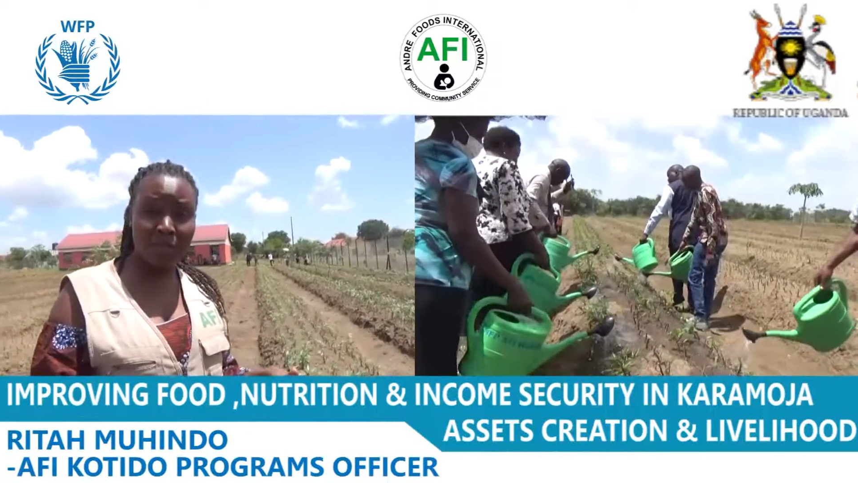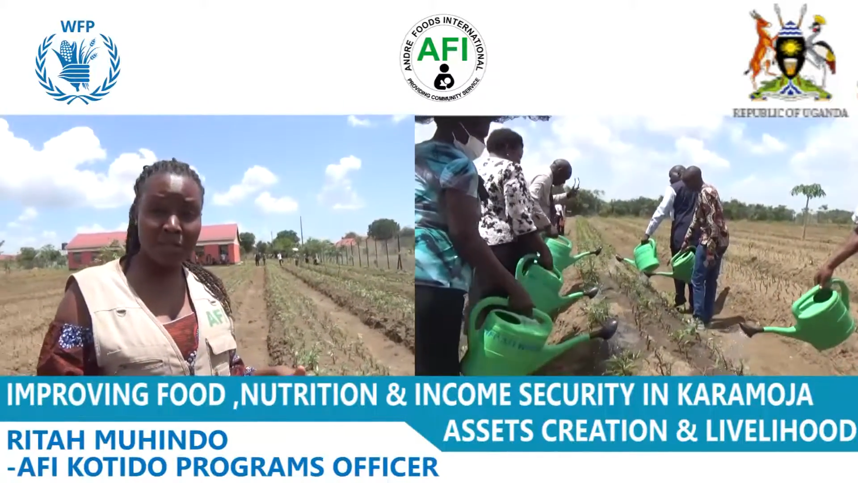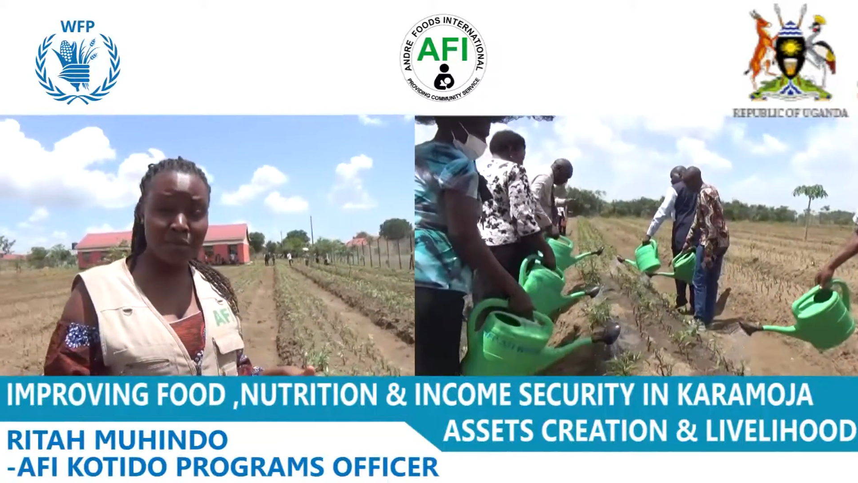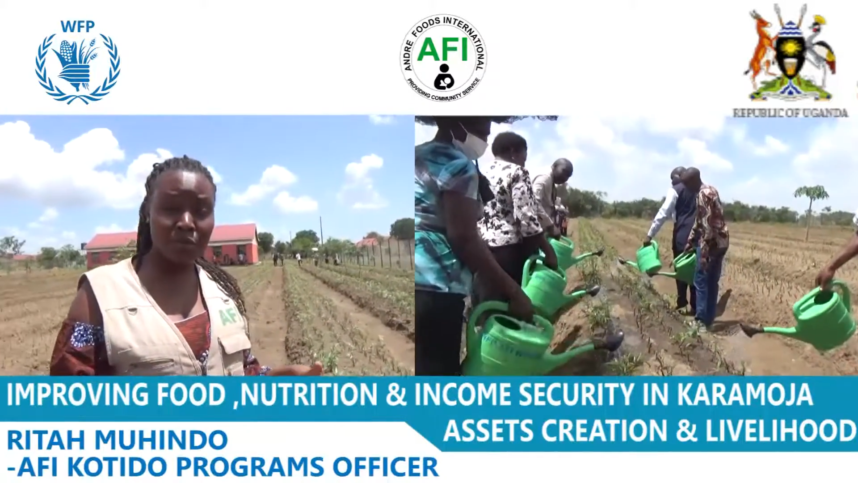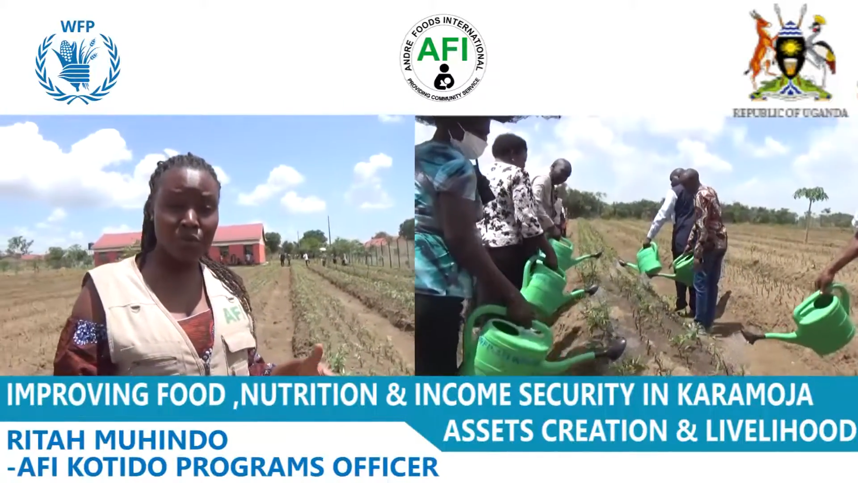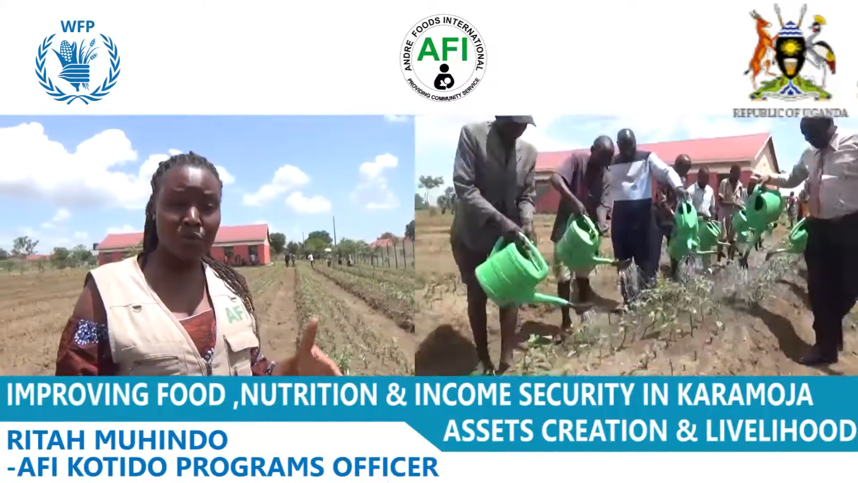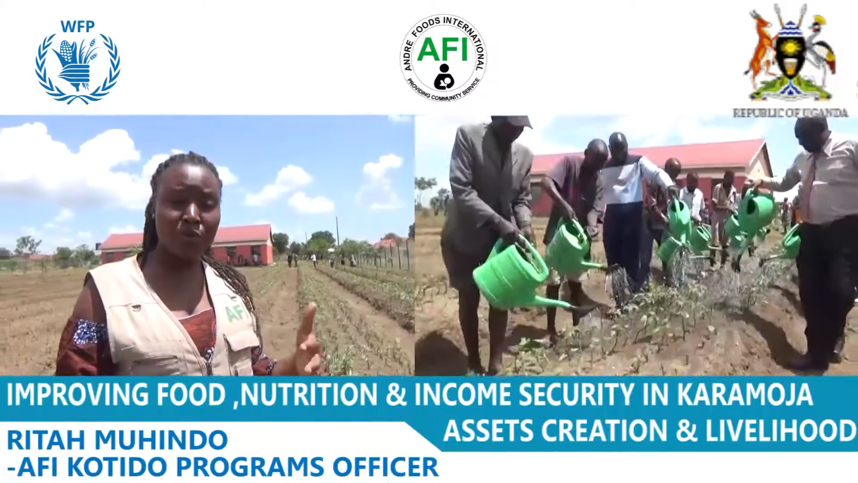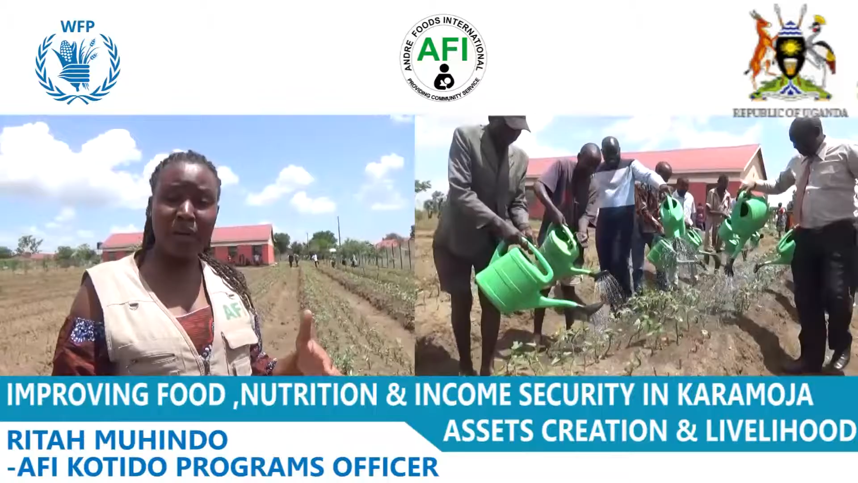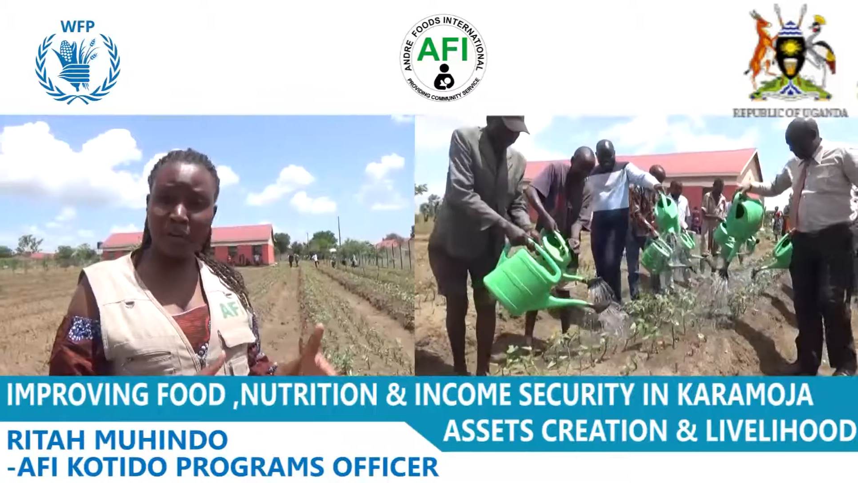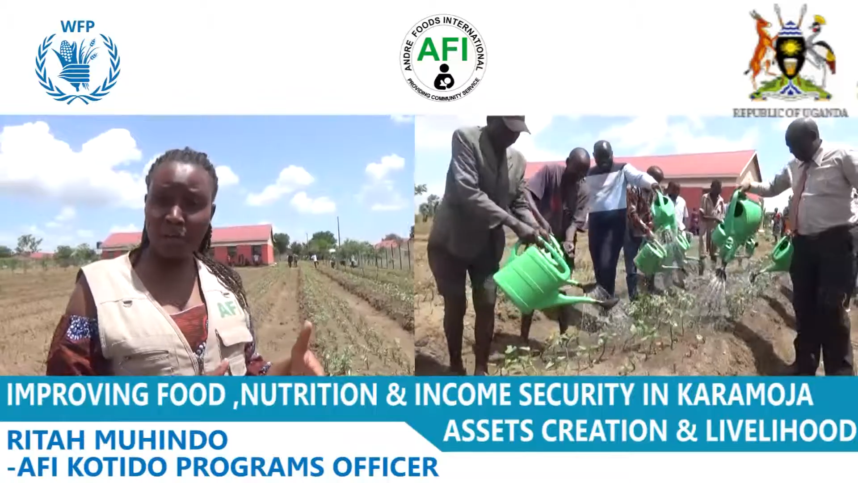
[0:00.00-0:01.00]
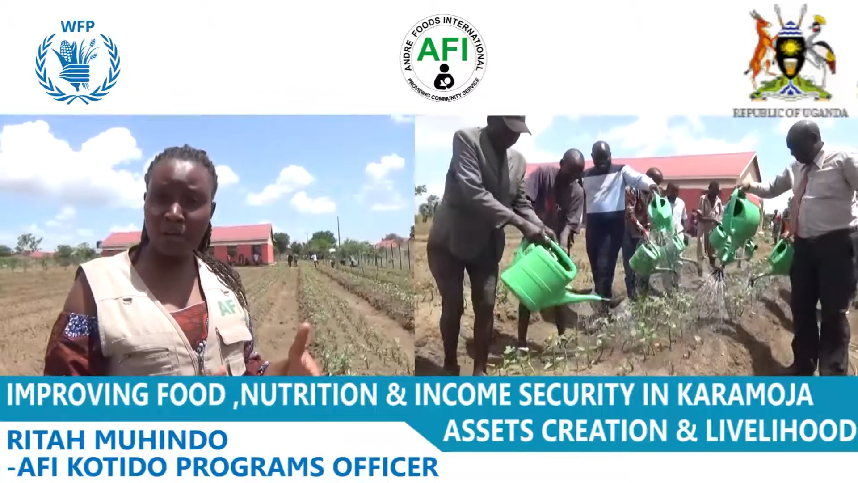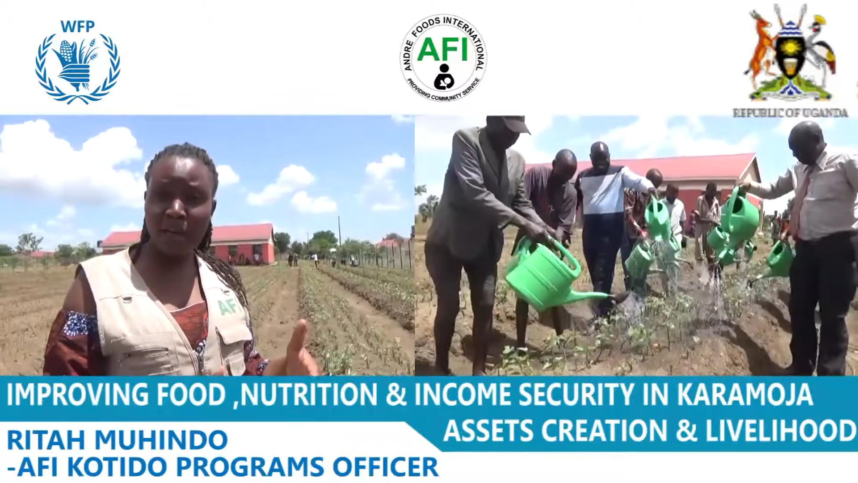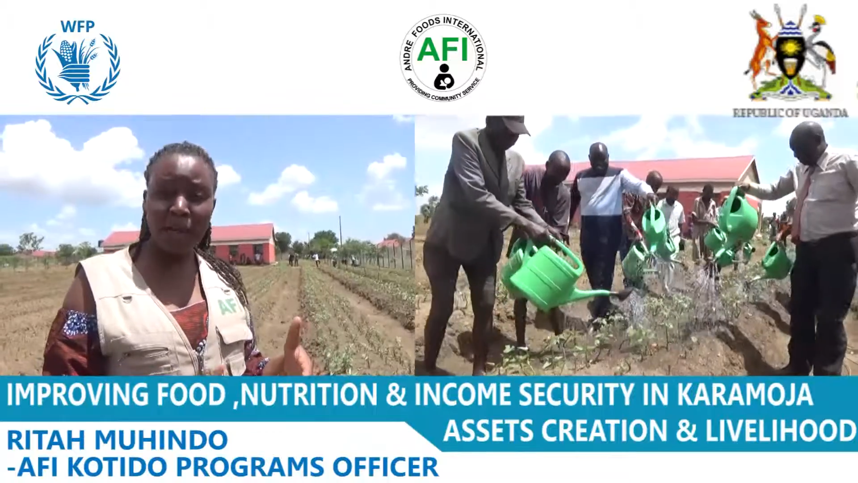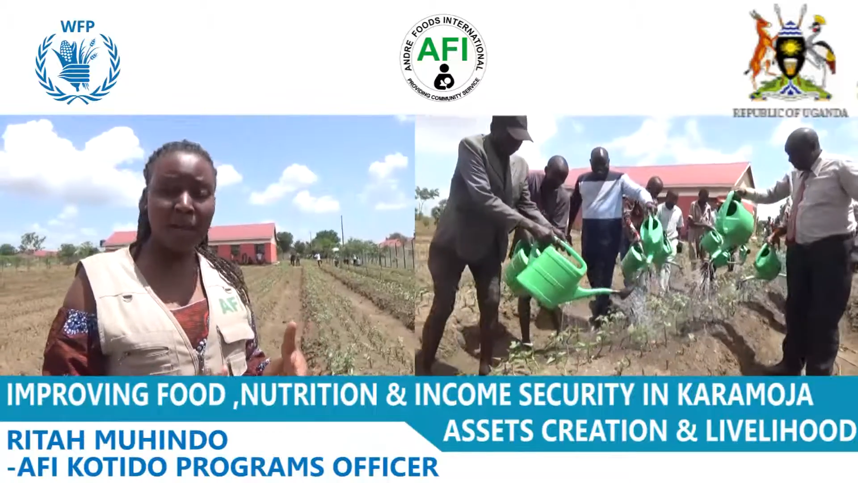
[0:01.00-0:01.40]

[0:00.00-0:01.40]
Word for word: multi to mature.